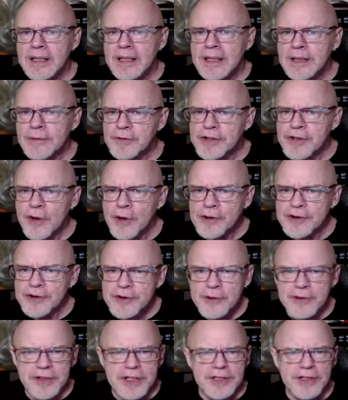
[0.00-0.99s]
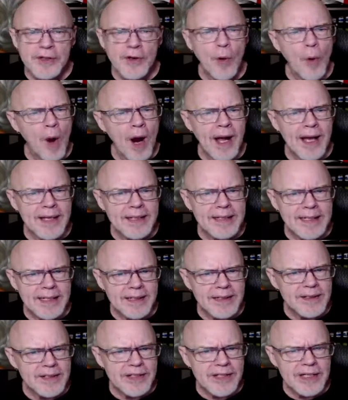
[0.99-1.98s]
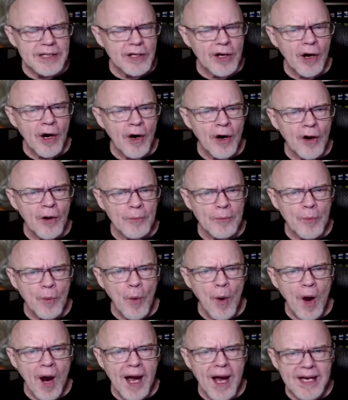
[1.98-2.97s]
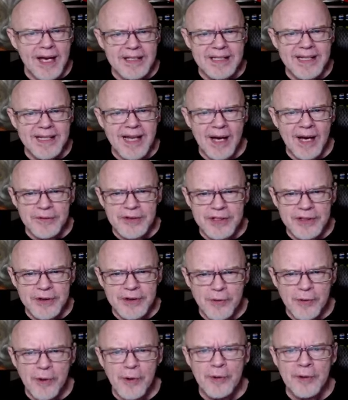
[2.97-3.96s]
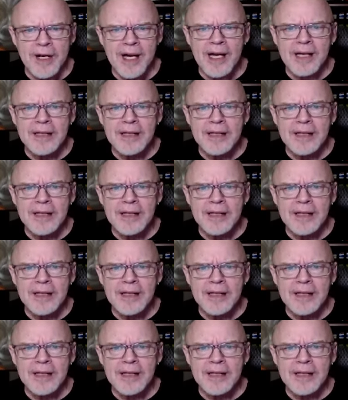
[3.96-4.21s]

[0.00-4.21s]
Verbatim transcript: it was also disquieting to see calm, wise Countess Rhona